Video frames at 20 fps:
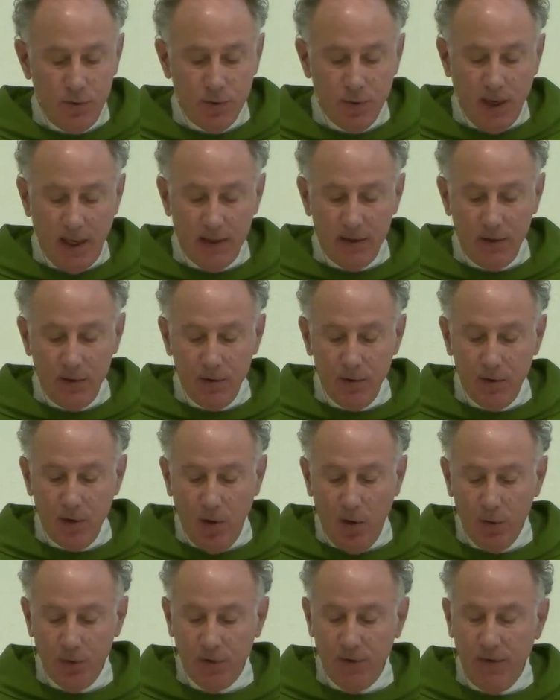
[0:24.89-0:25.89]
try to
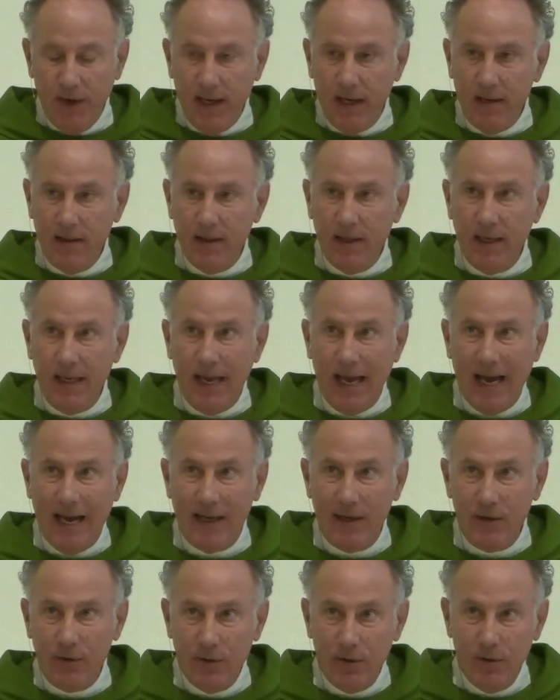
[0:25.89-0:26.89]
cultivate the
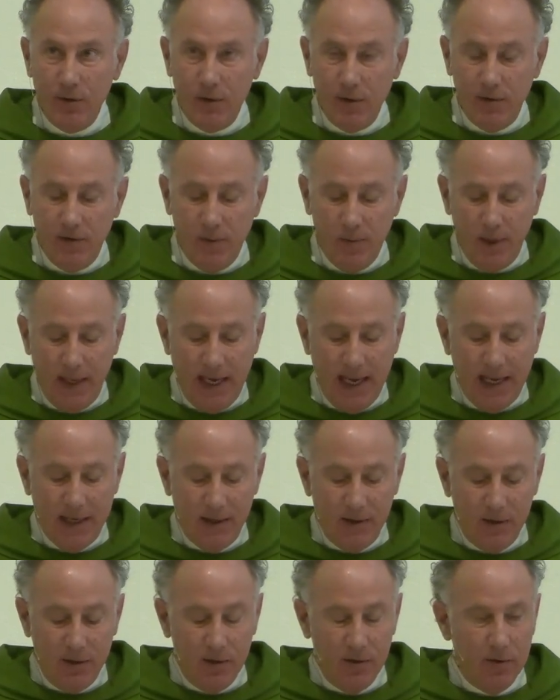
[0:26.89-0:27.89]
attitude of the
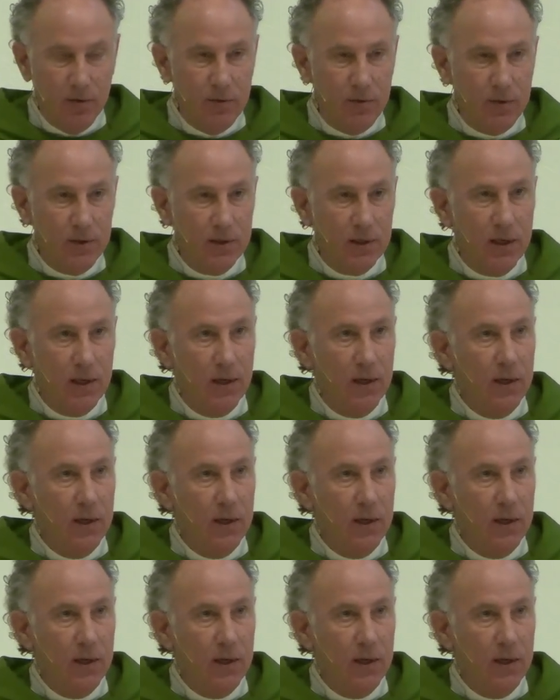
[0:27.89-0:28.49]
Beatitudes,